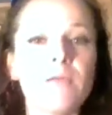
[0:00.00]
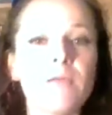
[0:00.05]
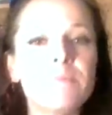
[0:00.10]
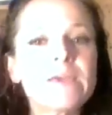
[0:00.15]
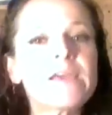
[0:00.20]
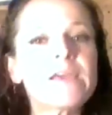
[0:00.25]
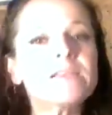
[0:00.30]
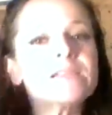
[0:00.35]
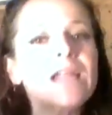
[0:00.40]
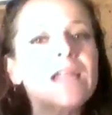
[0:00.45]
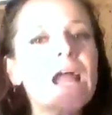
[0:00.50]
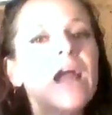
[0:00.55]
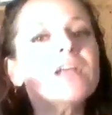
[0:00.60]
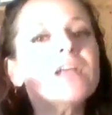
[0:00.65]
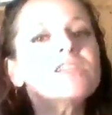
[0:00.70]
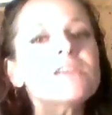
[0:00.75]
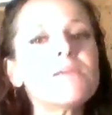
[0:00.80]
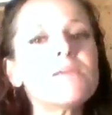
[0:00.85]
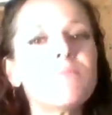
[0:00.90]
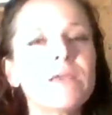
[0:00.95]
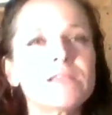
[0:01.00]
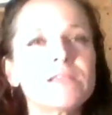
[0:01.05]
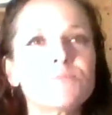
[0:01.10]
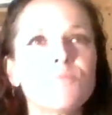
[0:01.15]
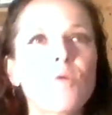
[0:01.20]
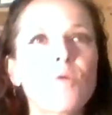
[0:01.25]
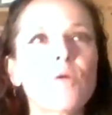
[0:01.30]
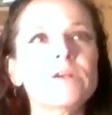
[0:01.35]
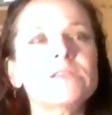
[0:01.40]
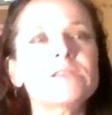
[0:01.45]
Because it actually makes
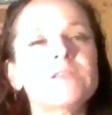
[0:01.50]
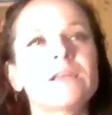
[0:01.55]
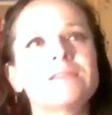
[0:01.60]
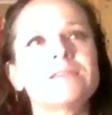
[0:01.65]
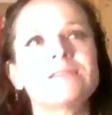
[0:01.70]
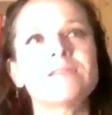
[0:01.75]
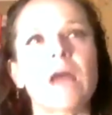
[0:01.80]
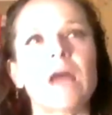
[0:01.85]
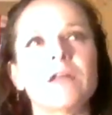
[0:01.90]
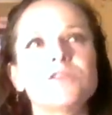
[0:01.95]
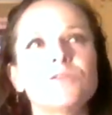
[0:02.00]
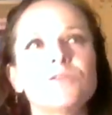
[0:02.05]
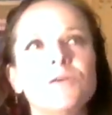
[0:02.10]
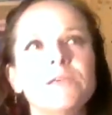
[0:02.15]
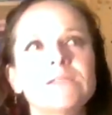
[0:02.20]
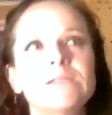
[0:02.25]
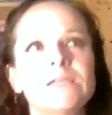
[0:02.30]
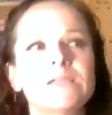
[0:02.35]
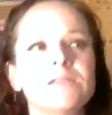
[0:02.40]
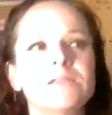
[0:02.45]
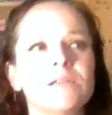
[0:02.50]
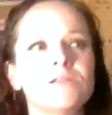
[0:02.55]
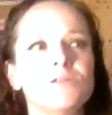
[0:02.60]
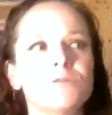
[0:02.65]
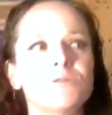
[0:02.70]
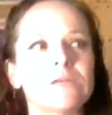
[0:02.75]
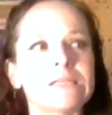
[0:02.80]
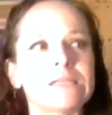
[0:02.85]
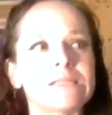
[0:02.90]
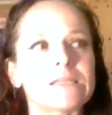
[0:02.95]
more sense not to exist than
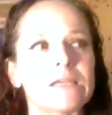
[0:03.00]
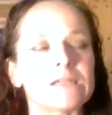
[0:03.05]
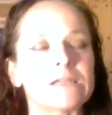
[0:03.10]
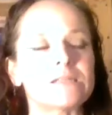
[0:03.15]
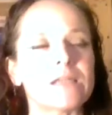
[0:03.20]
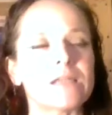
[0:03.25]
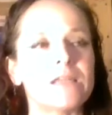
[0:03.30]
to exist.